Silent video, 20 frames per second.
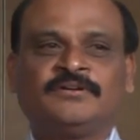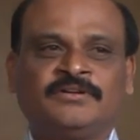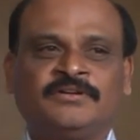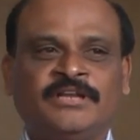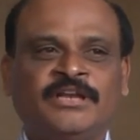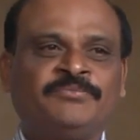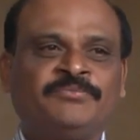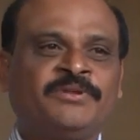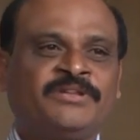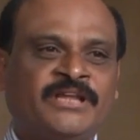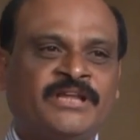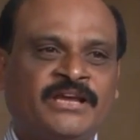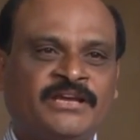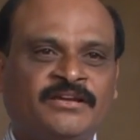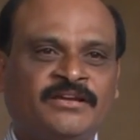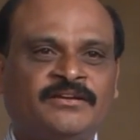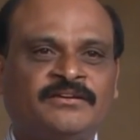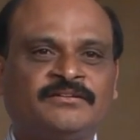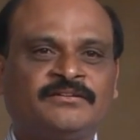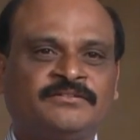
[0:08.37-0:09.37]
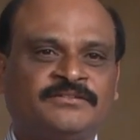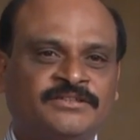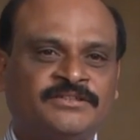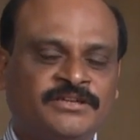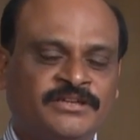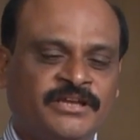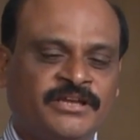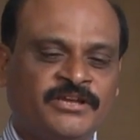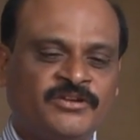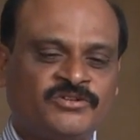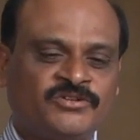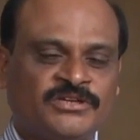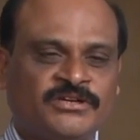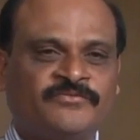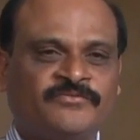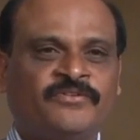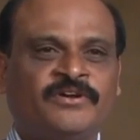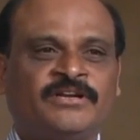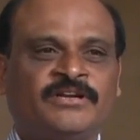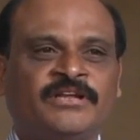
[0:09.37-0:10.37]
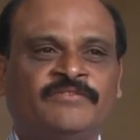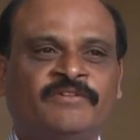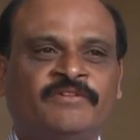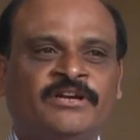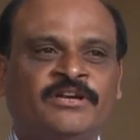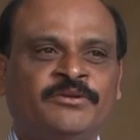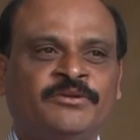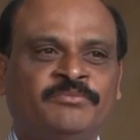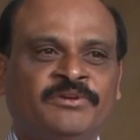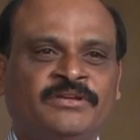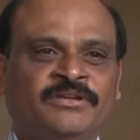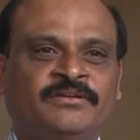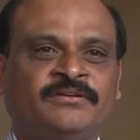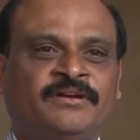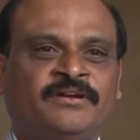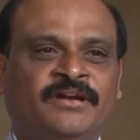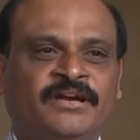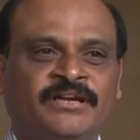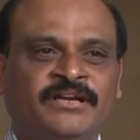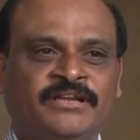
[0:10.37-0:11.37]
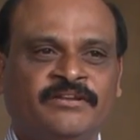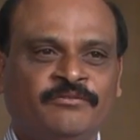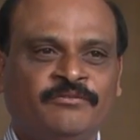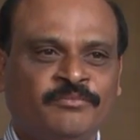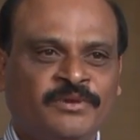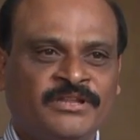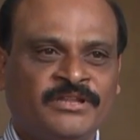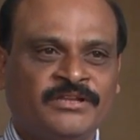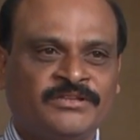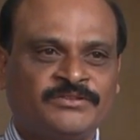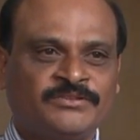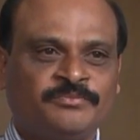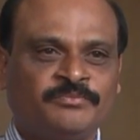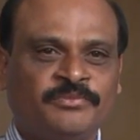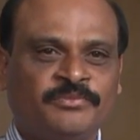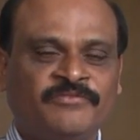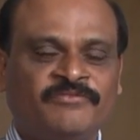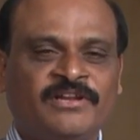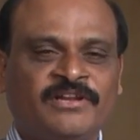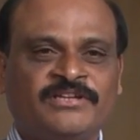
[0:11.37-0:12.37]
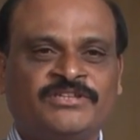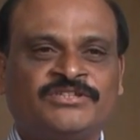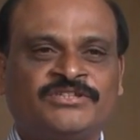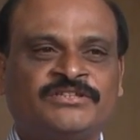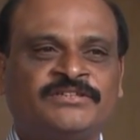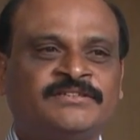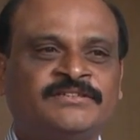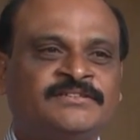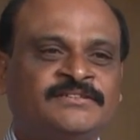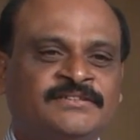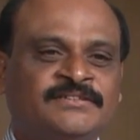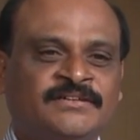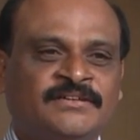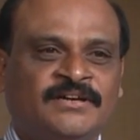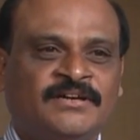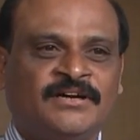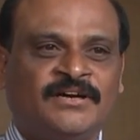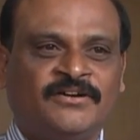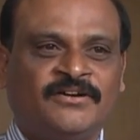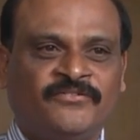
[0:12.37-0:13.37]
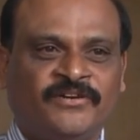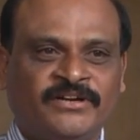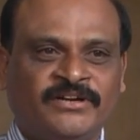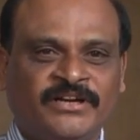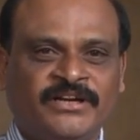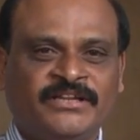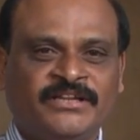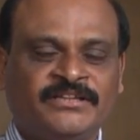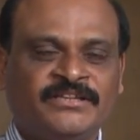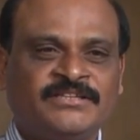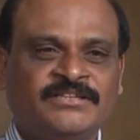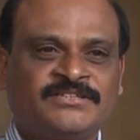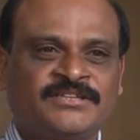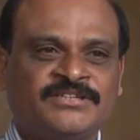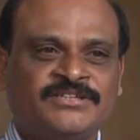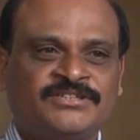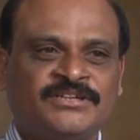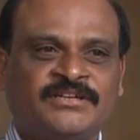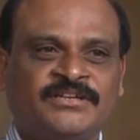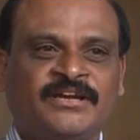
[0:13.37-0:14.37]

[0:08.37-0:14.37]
Let me thank Sri Keyur Shah for inviting me and giving me the privilege of attending this session.